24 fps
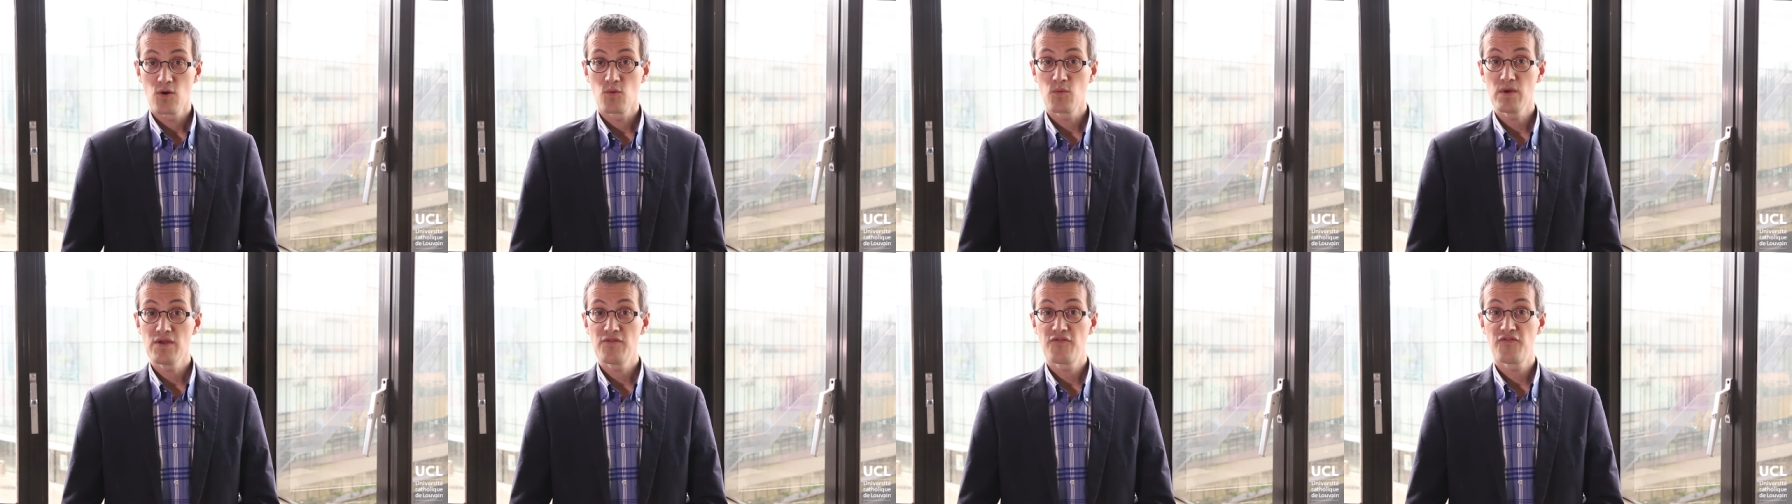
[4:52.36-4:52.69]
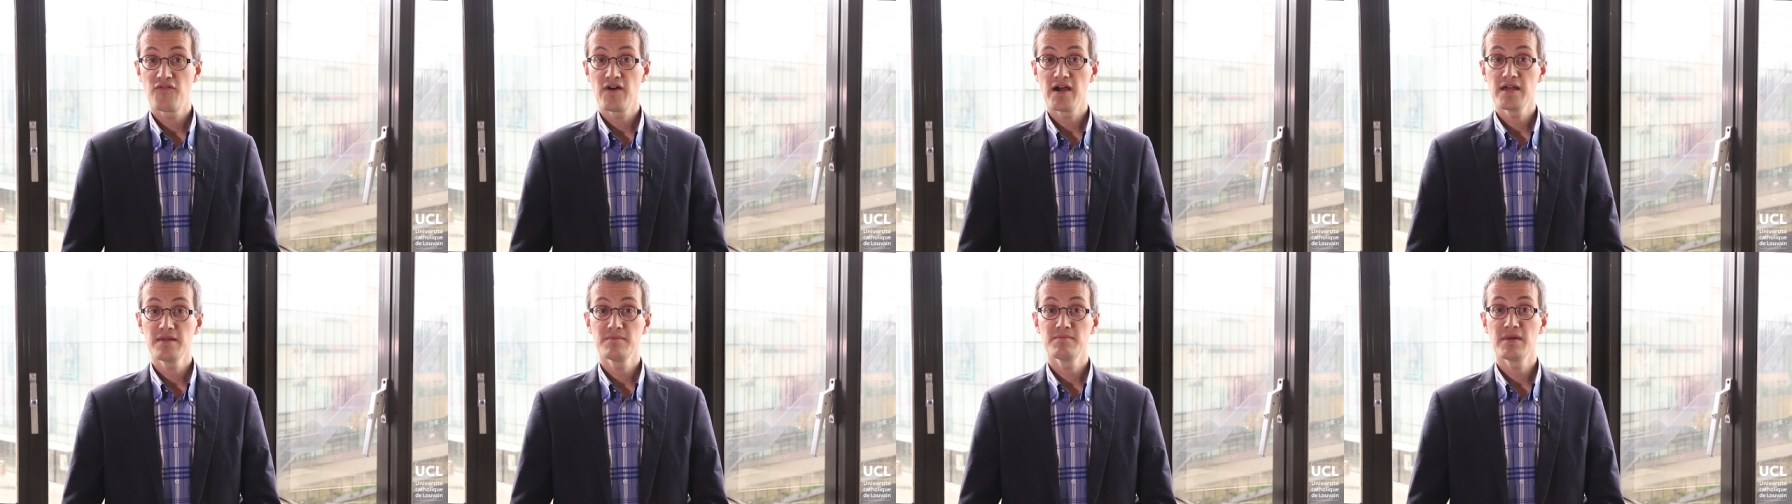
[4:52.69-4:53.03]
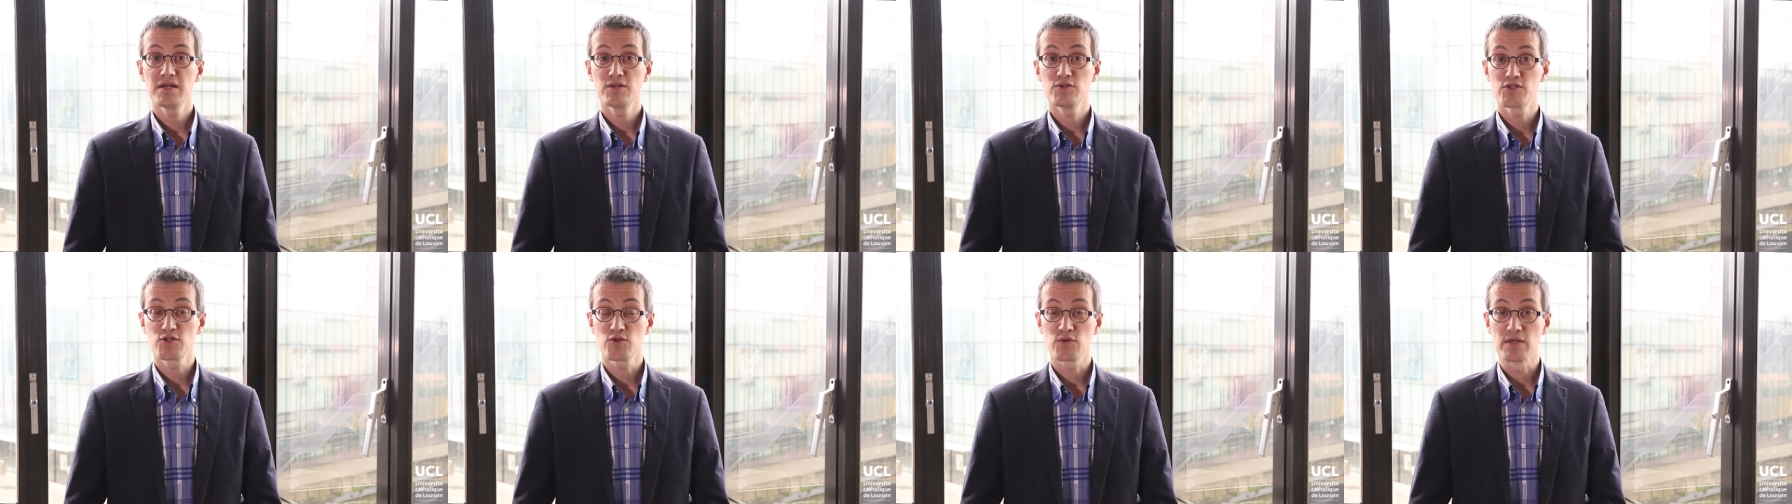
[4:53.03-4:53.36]
we find
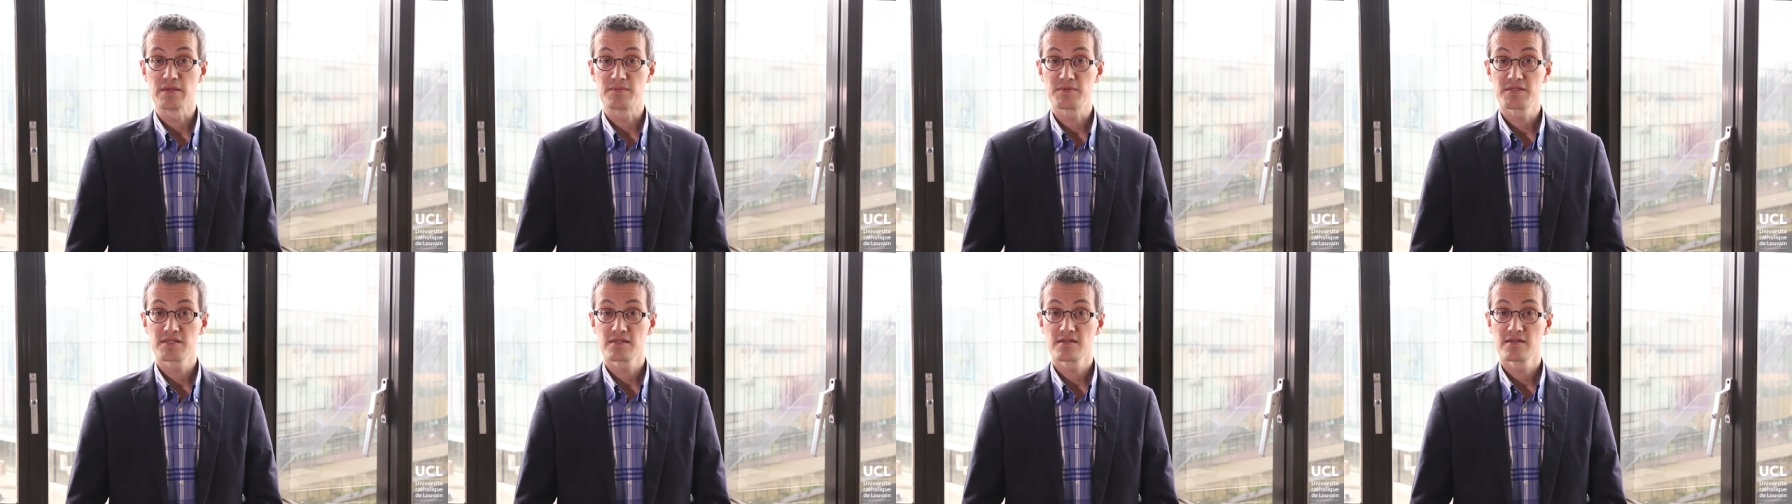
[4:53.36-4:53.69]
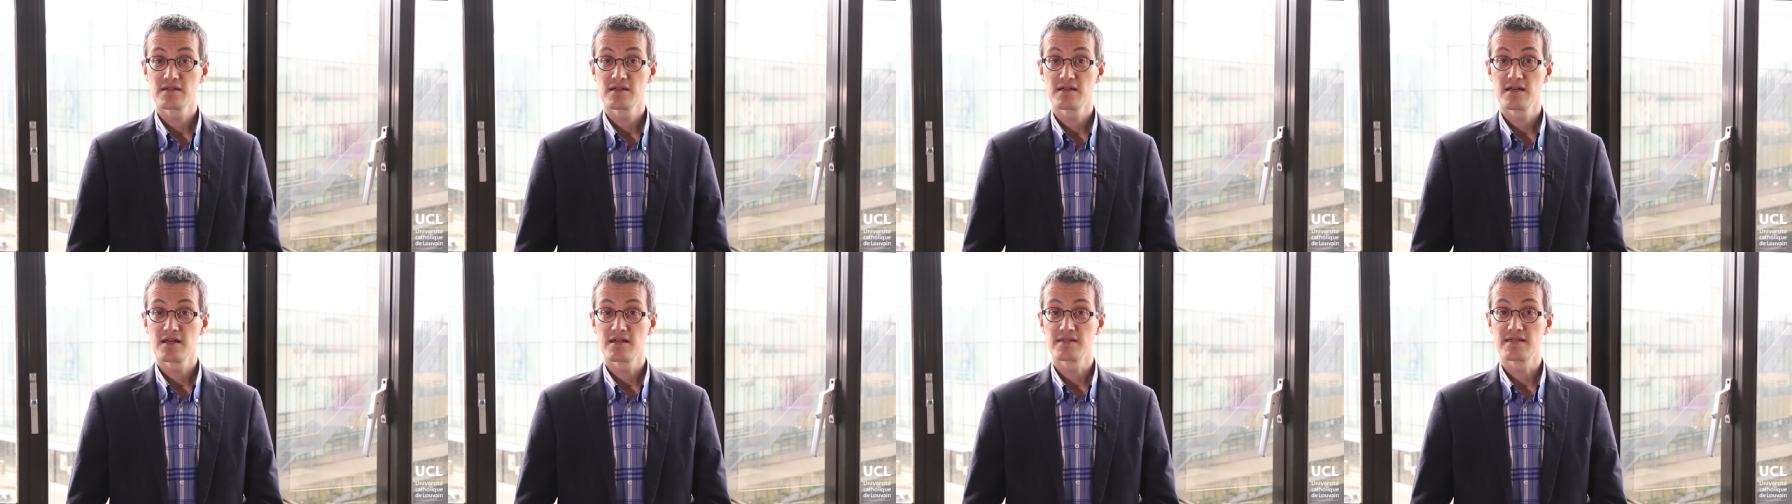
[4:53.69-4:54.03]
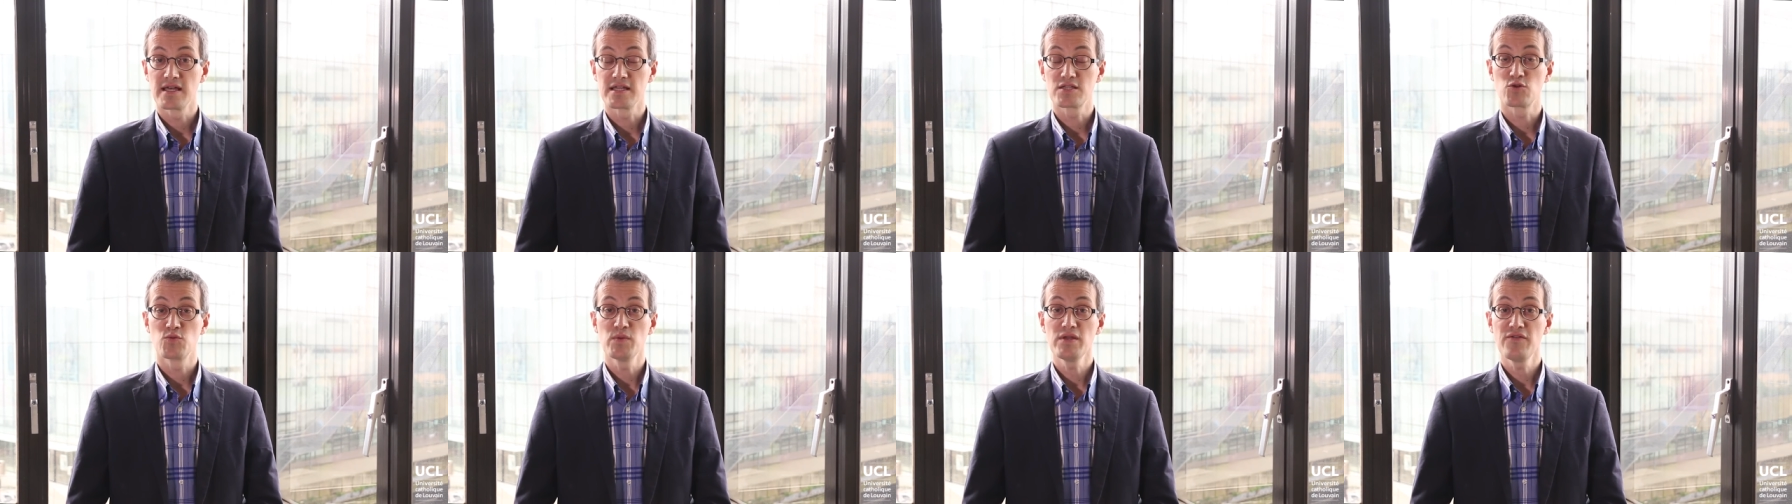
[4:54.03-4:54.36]
manuscripts
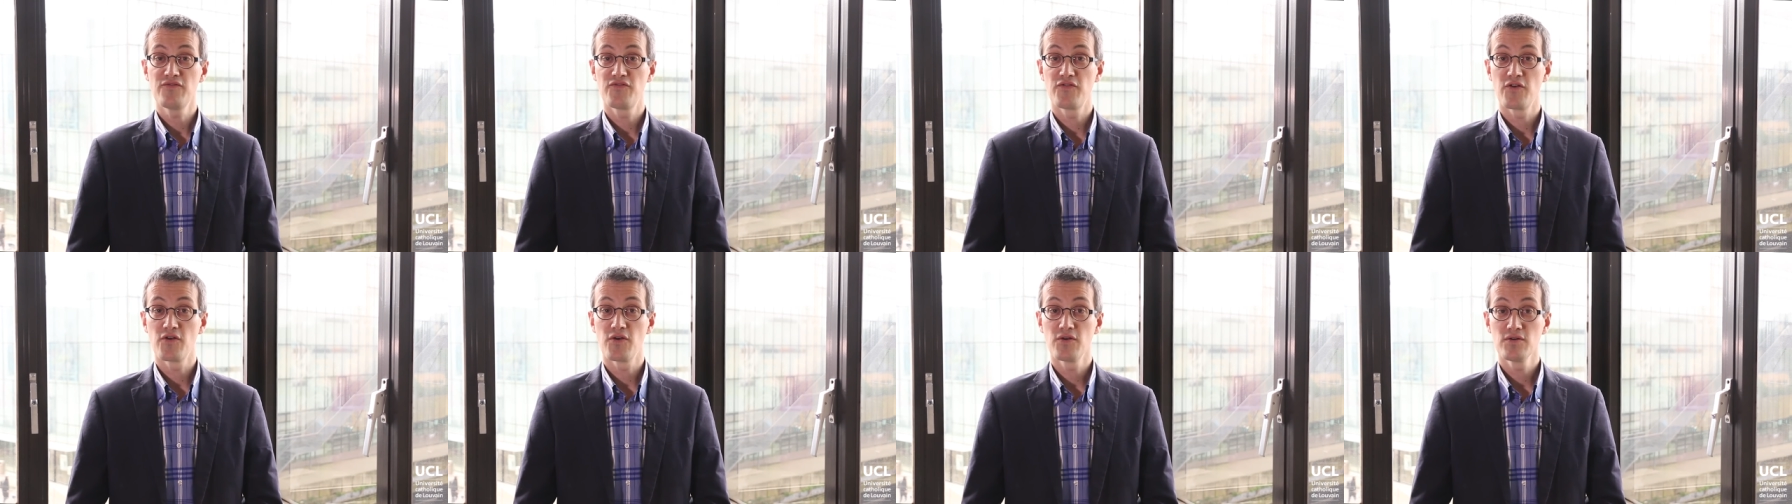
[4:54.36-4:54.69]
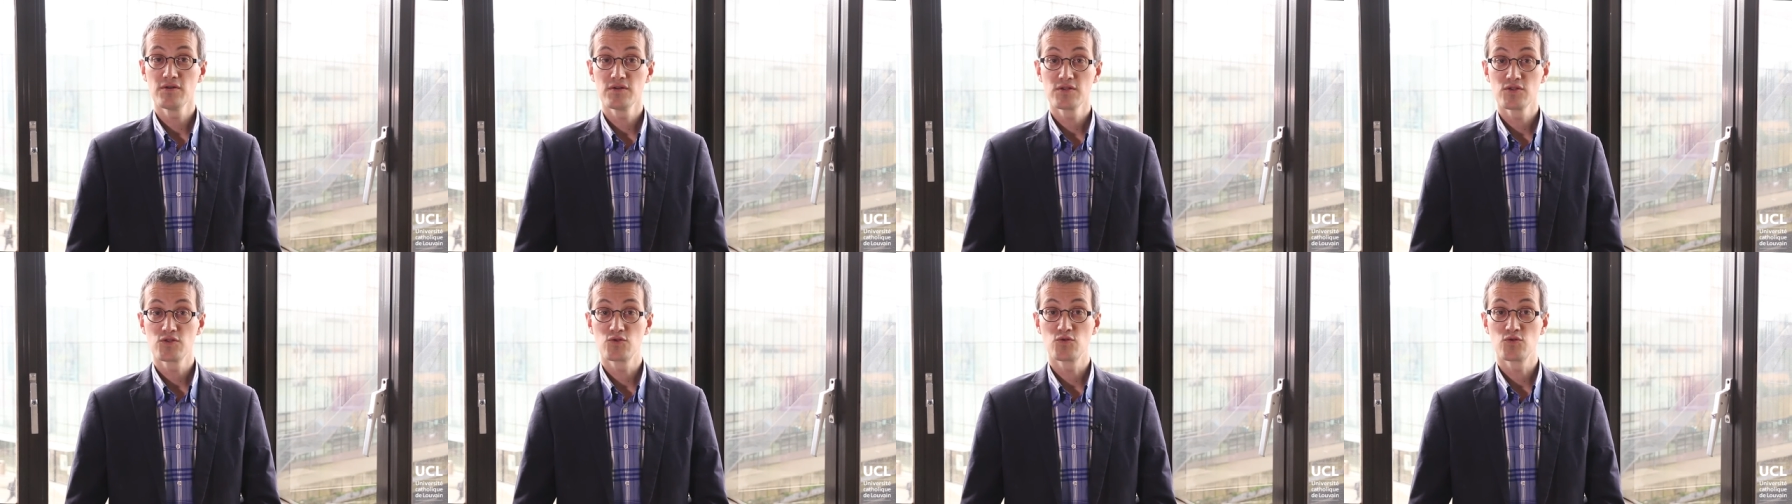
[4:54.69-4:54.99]
that refer